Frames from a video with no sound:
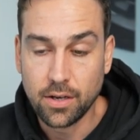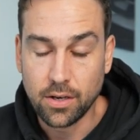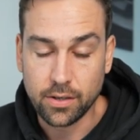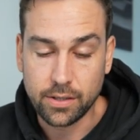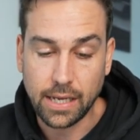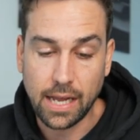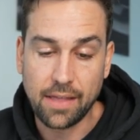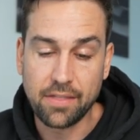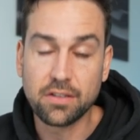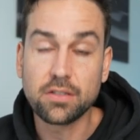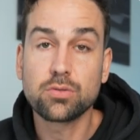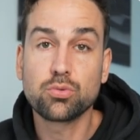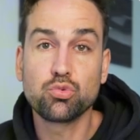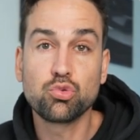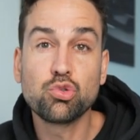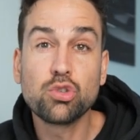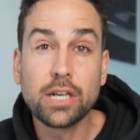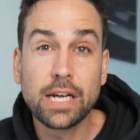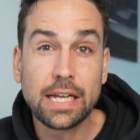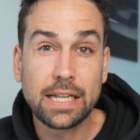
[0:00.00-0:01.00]
Okay, this
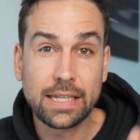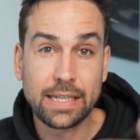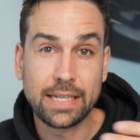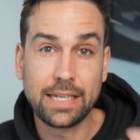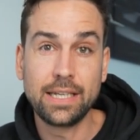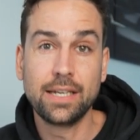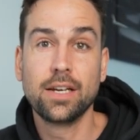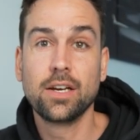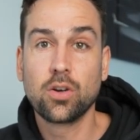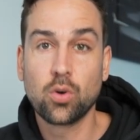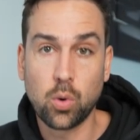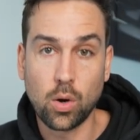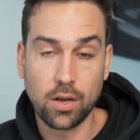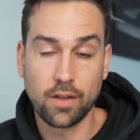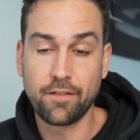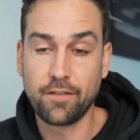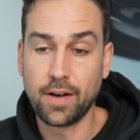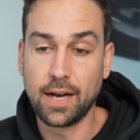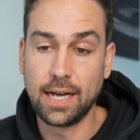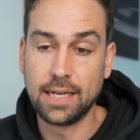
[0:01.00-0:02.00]
really
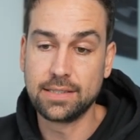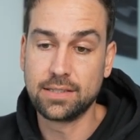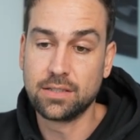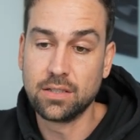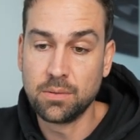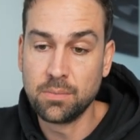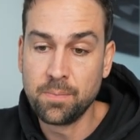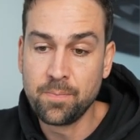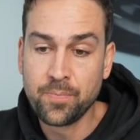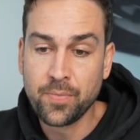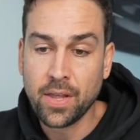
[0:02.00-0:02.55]
qualifies them,